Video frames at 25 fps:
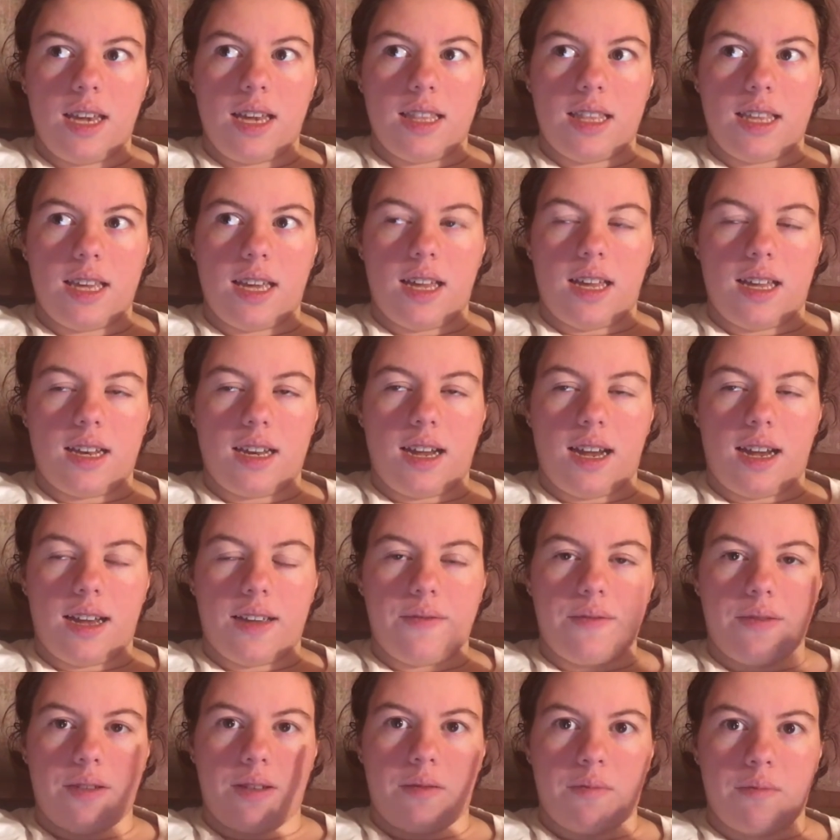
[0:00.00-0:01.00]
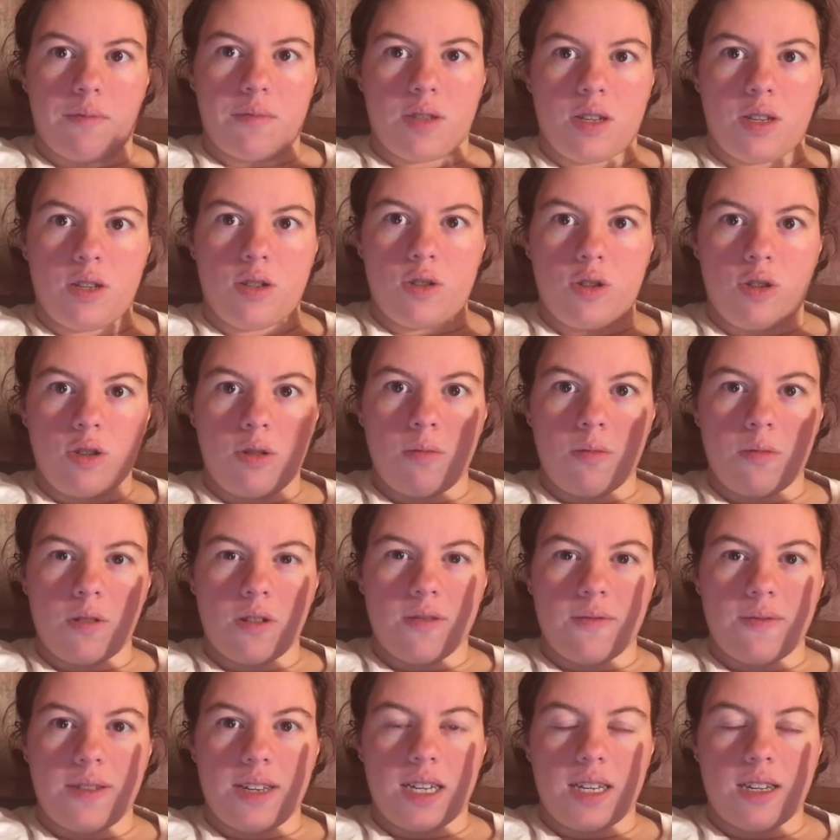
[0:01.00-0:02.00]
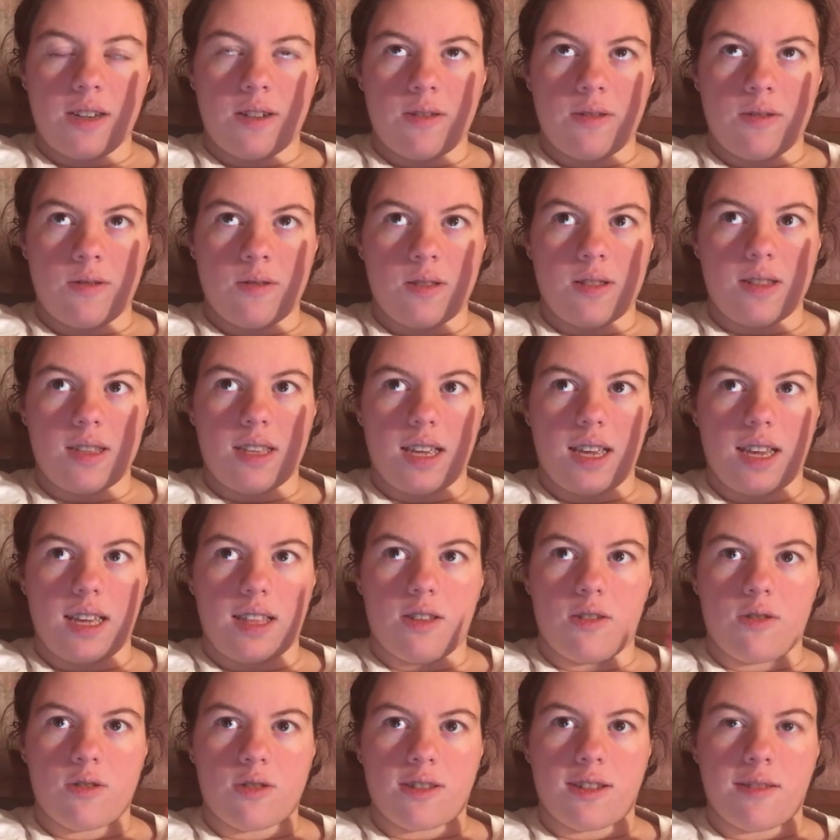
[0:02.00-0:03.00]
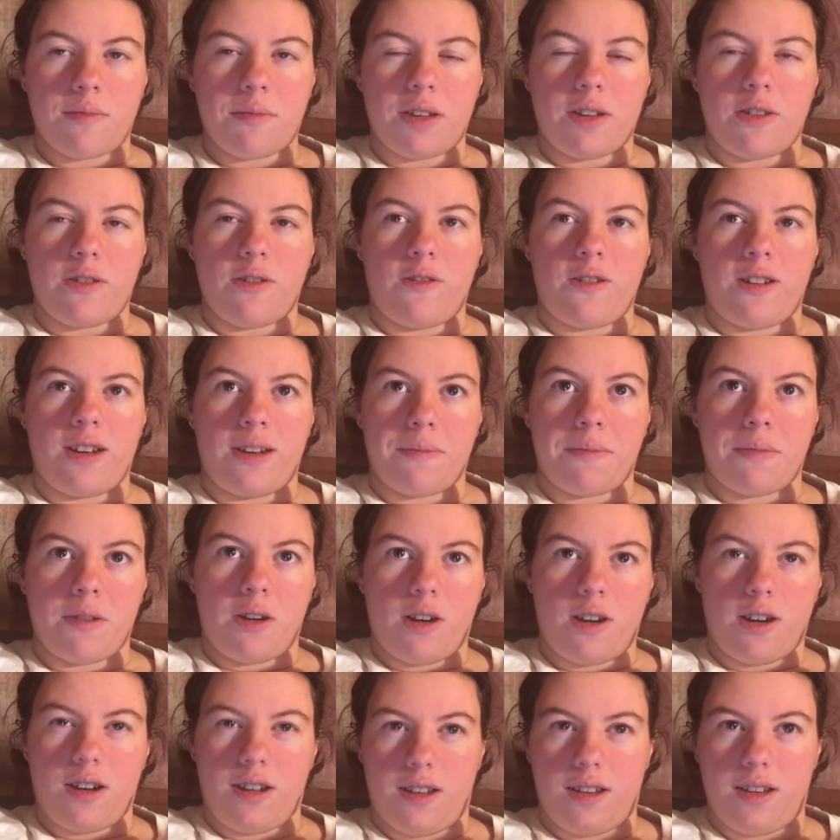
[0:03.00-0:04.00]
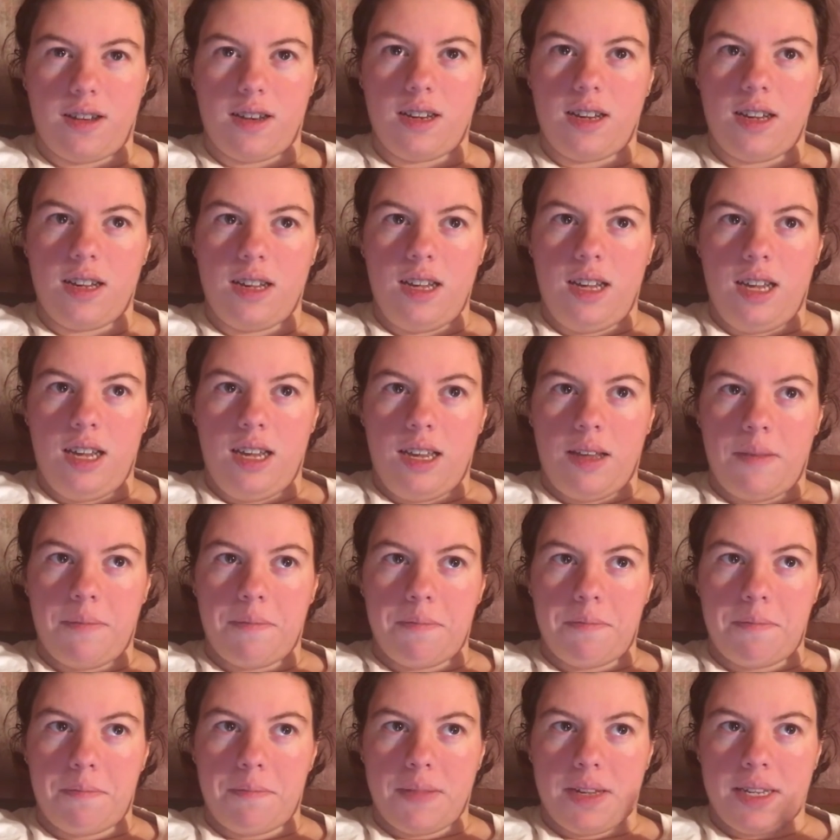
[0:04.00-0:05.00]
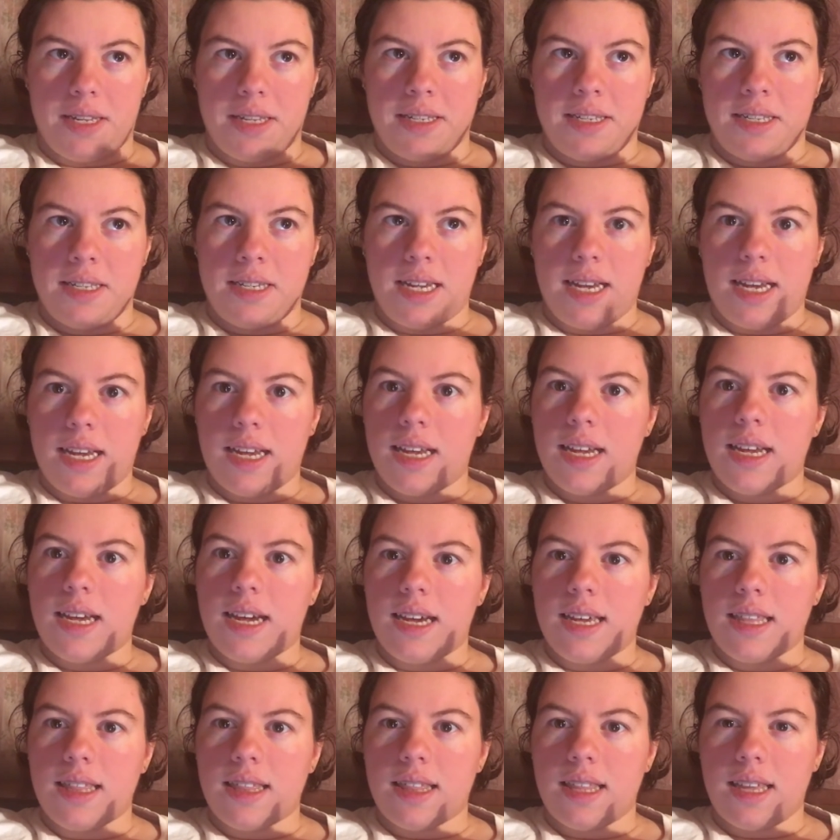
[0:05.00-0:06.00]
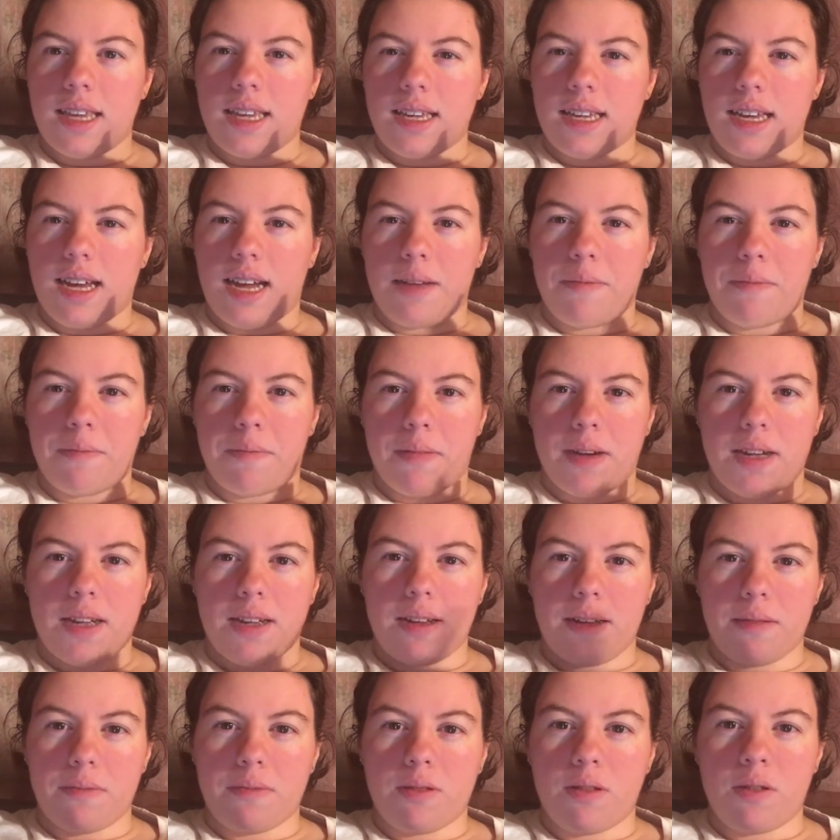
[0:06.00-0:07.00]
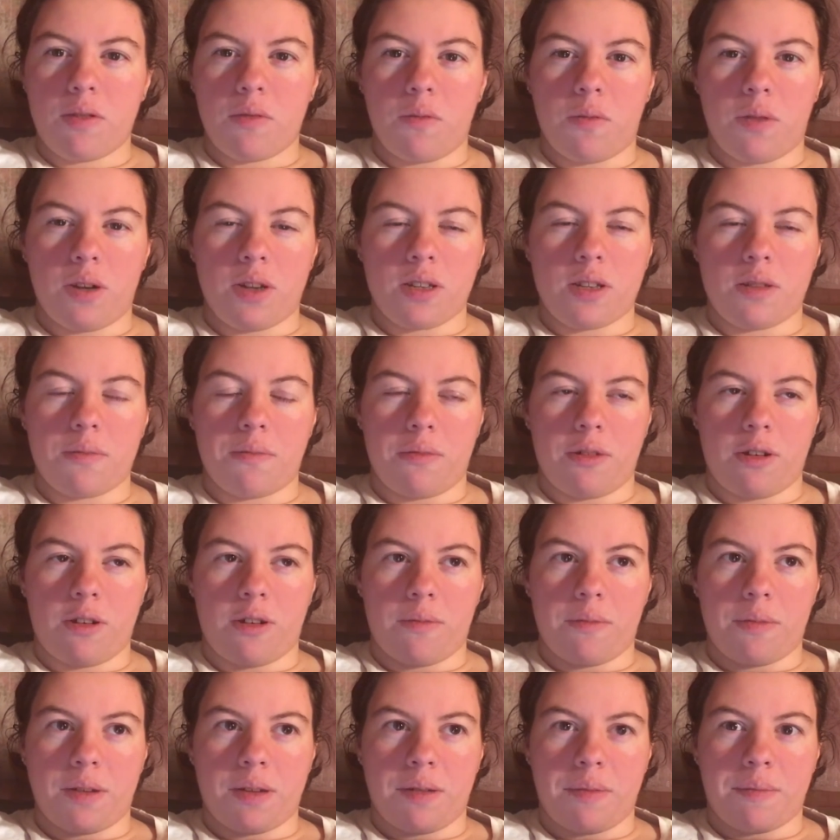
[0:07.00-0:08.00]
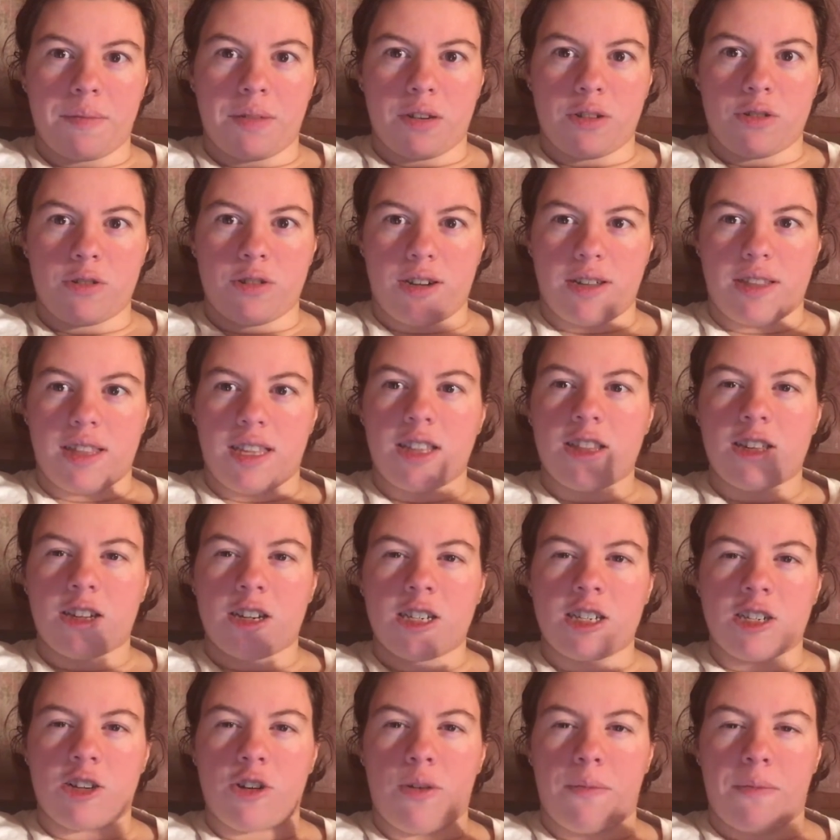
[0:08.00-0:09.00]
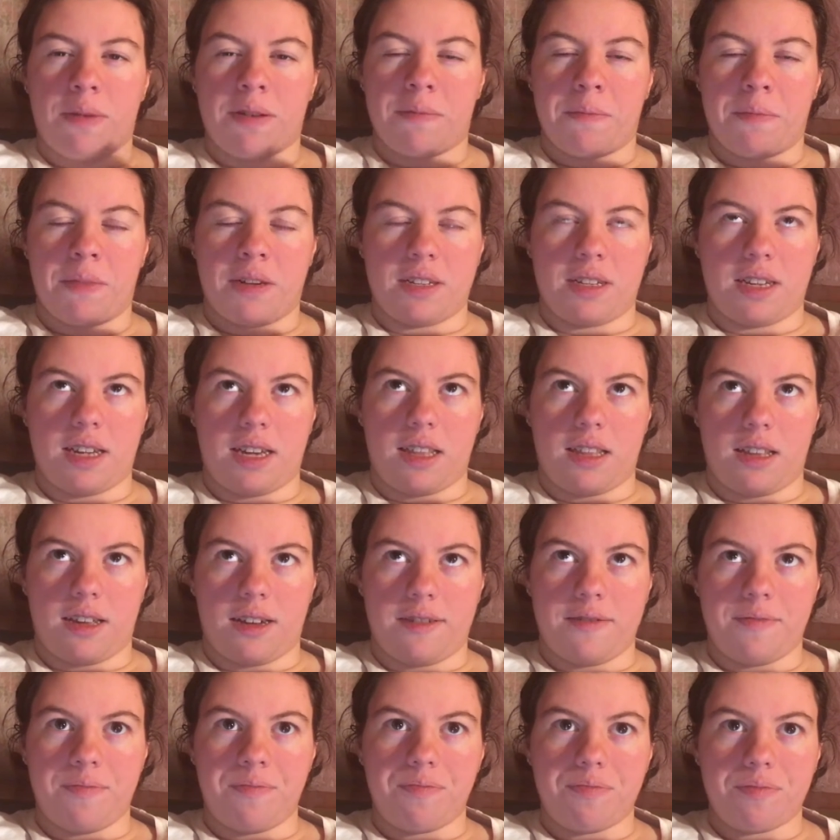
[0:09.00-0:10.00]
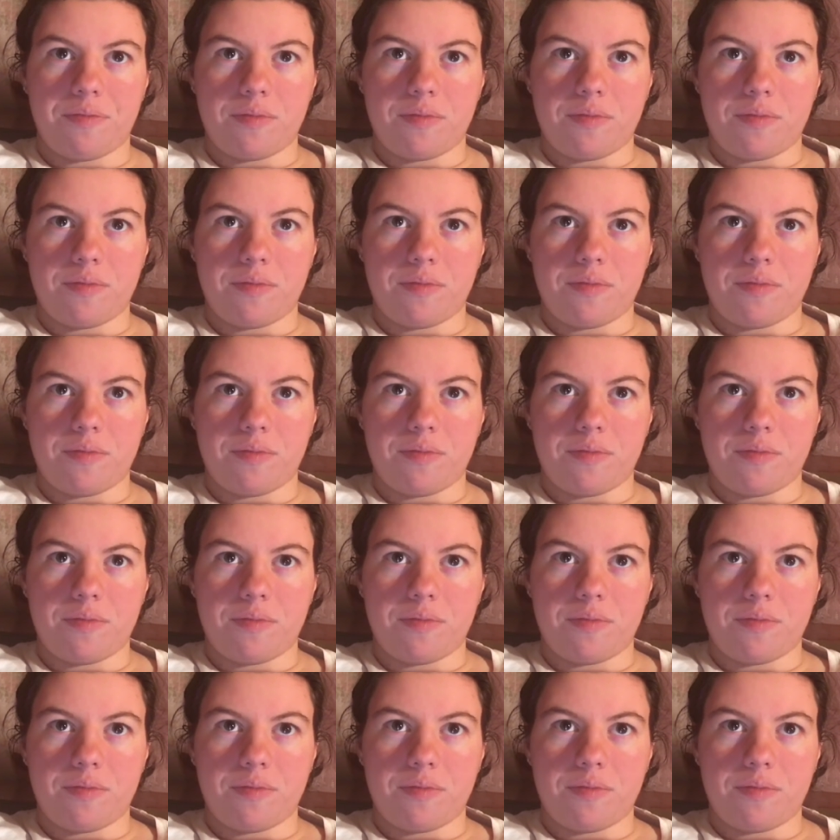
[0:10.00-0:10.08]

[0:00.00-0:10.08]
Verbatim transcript: and then I filmed two more videos, and those are going to be going up on Monday, I think. I might upload one tomorrow, but I'm not sure. I think they're going to go up on Monday, though.